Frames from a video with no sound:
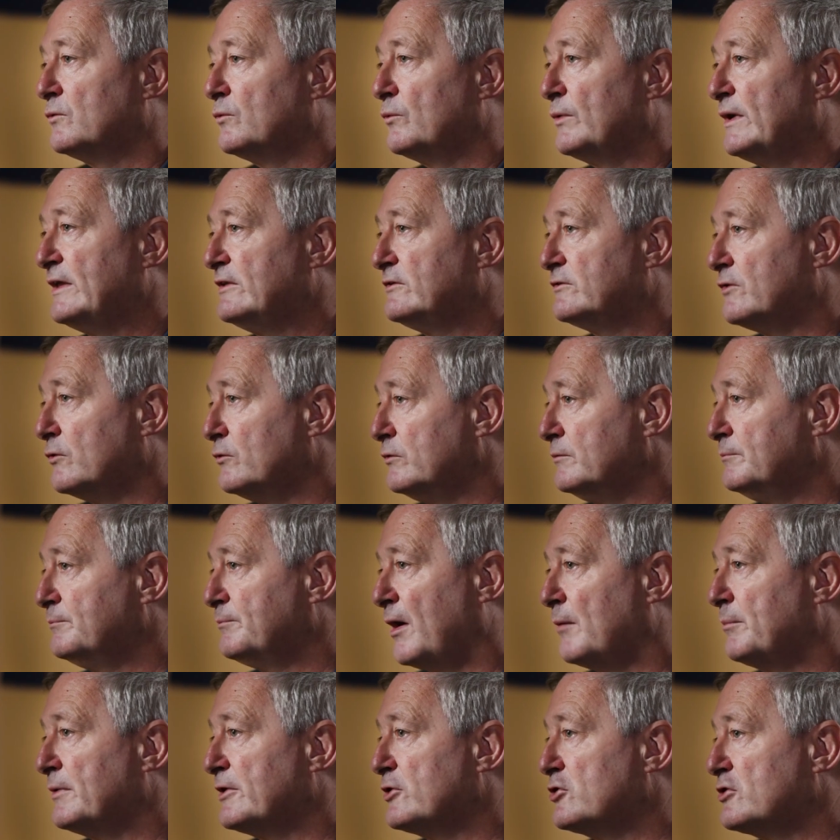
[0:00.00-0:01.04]
We don't
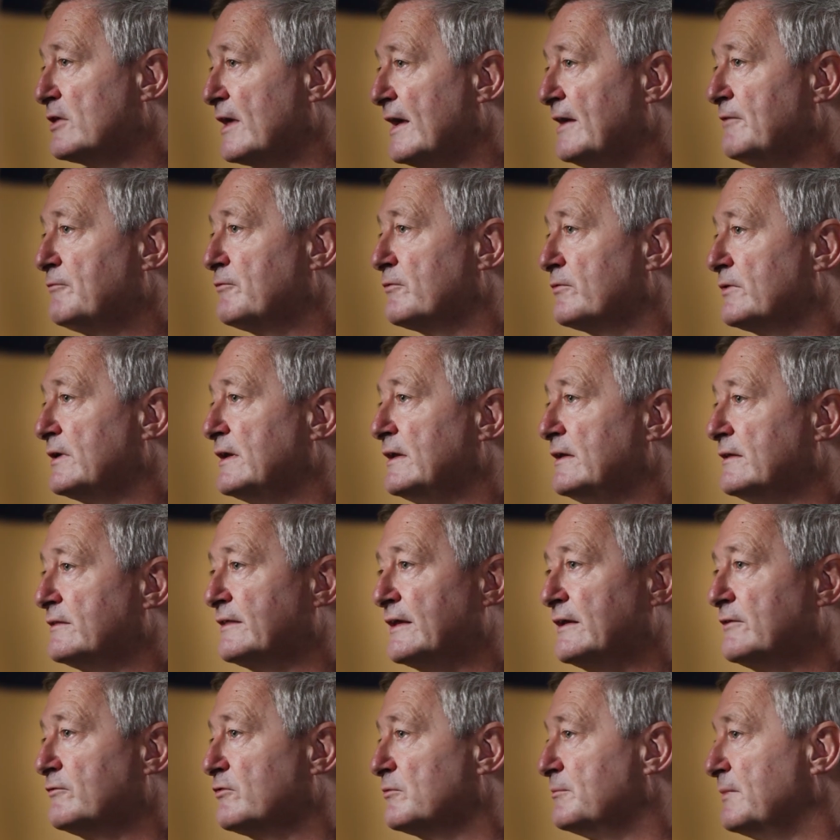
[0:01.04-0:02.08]
publish
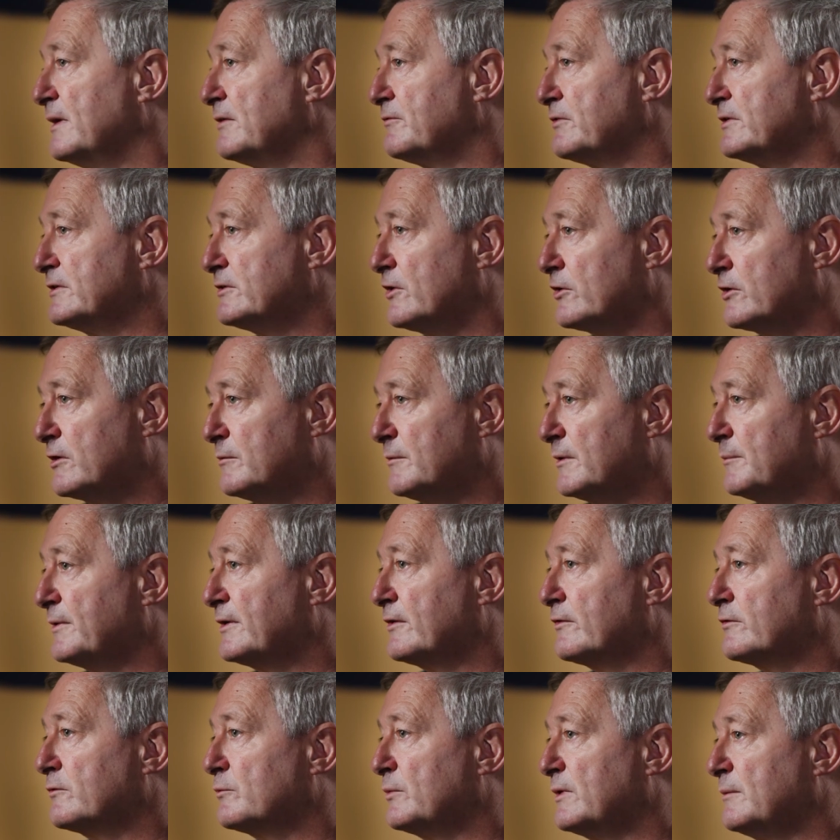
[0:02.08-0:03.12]
everything from every document
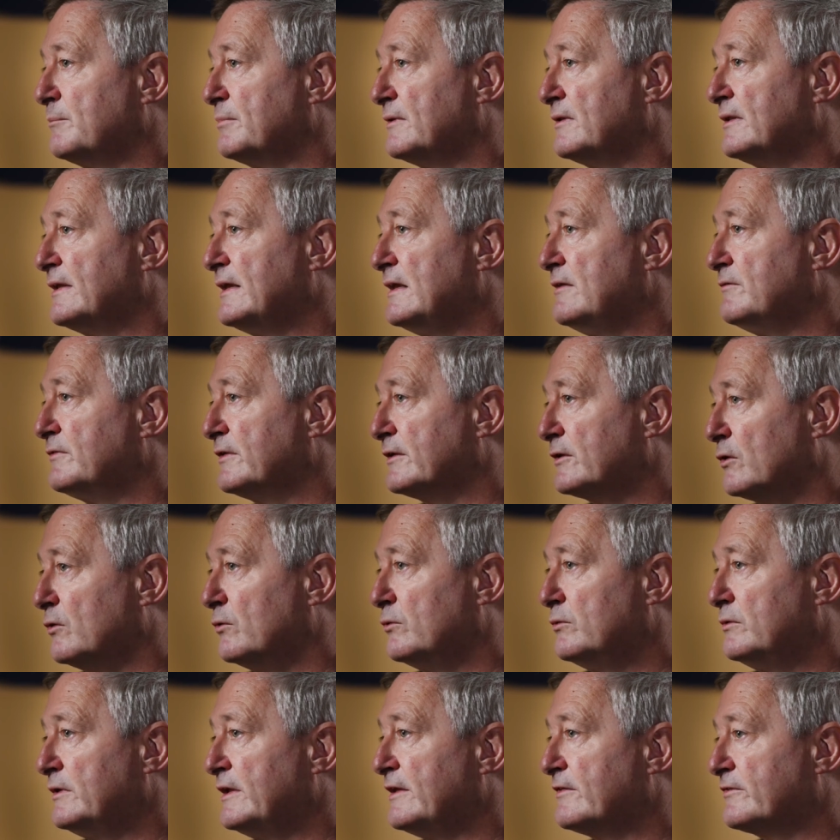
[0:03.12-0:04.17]
because we believe that
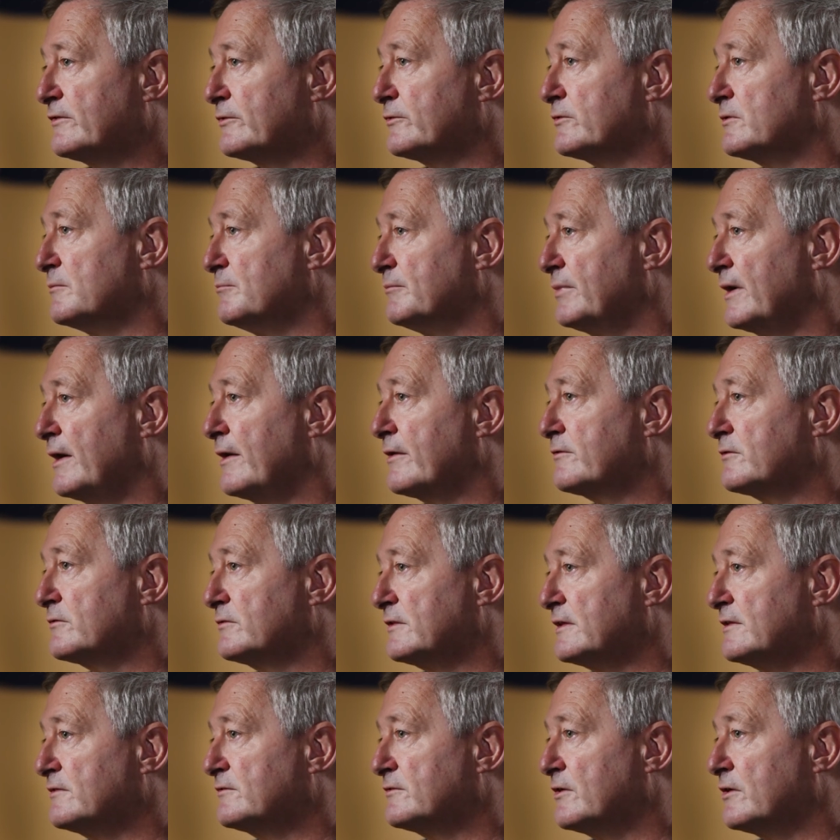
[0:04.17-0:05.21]
only certain parts of
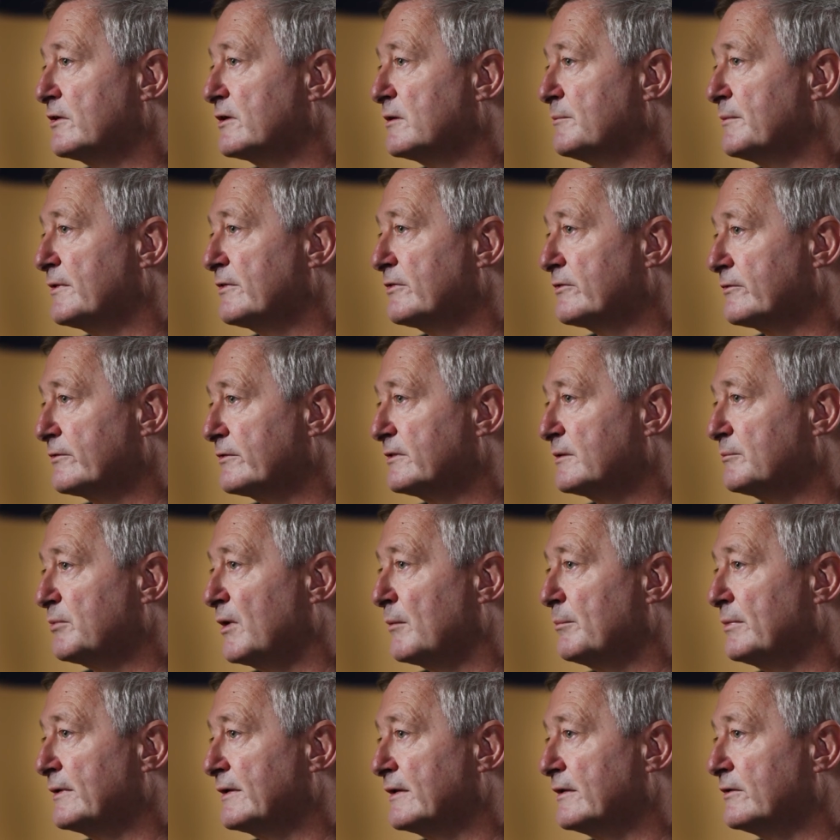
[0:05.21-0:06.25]
these documents are in the
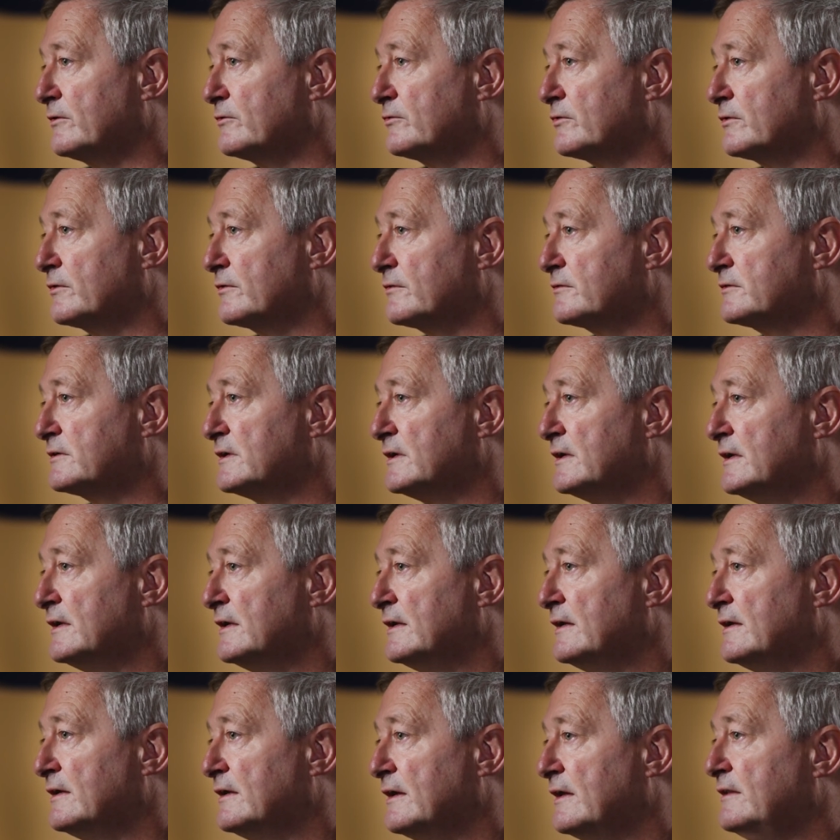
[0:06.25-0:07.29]
public interest.
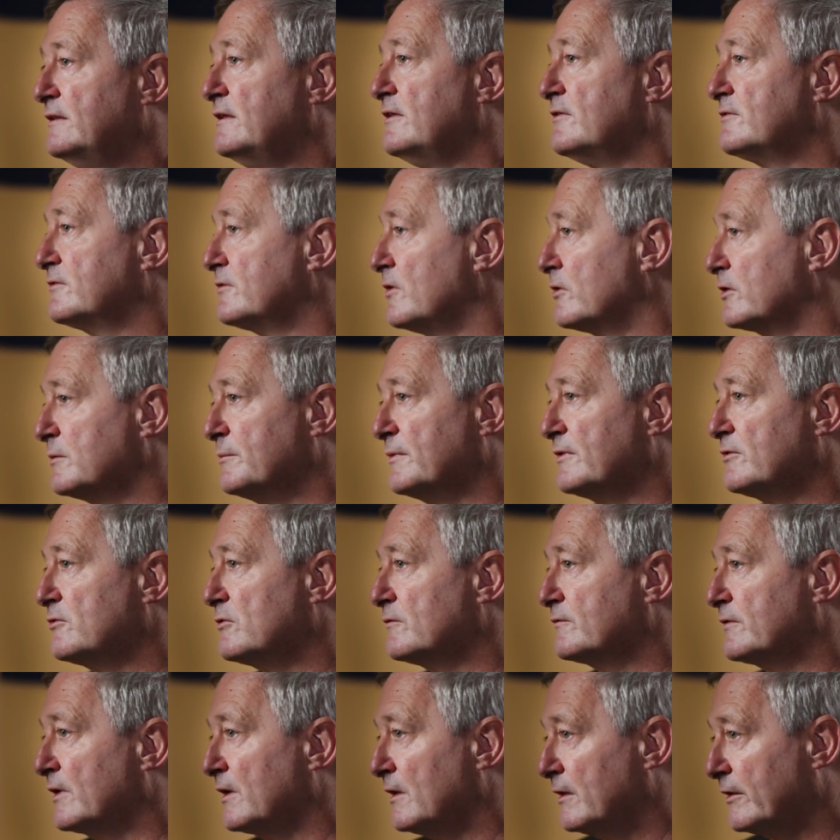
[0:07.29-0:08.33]
In these documents,
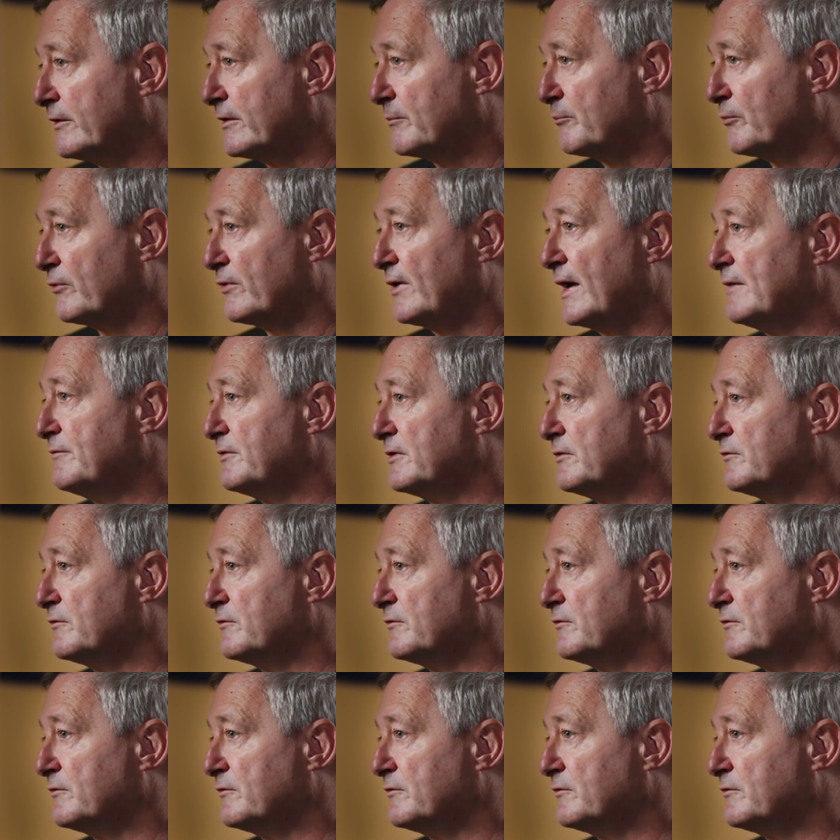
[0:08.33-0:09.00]
you've got a lot of private